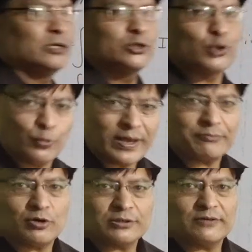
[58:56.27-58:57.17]
So we
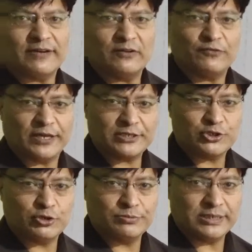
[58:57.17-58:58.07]
have got the value for
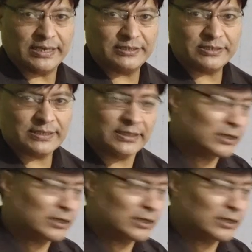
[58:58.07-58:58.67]
x cube dx,